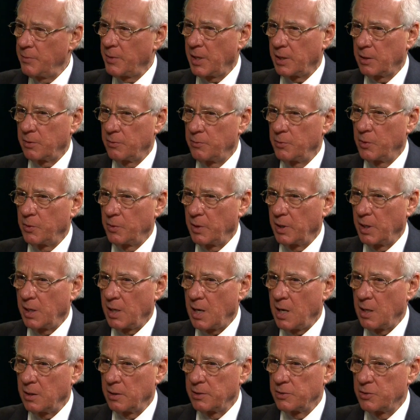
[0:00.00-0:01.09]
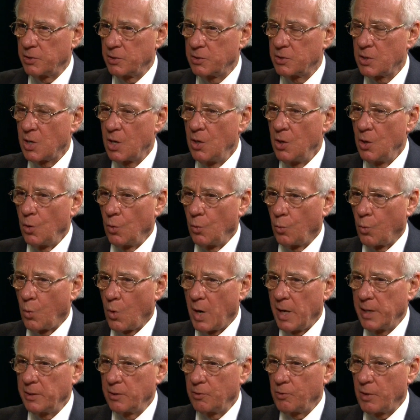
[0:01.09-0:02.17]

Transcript: about community colleges, why the